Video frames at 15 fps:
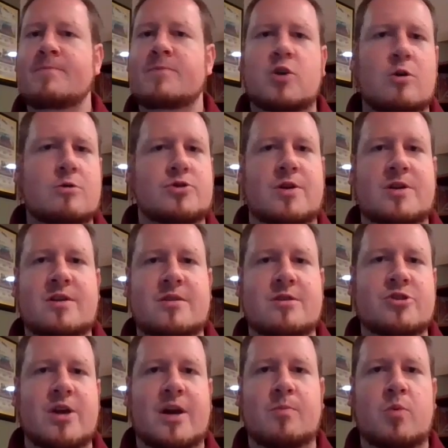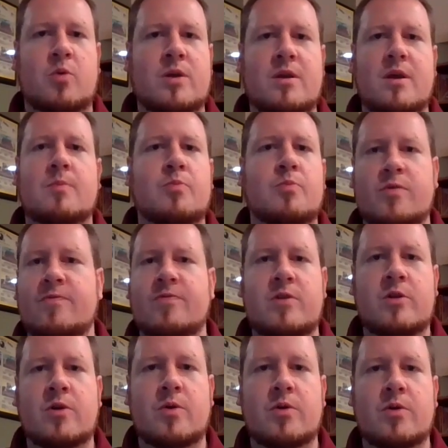go straight to the checkpoint, and prove that you
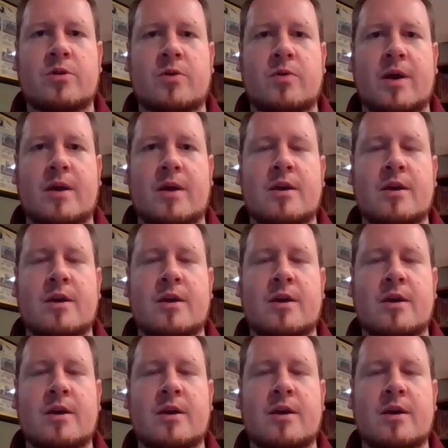know what you're doing.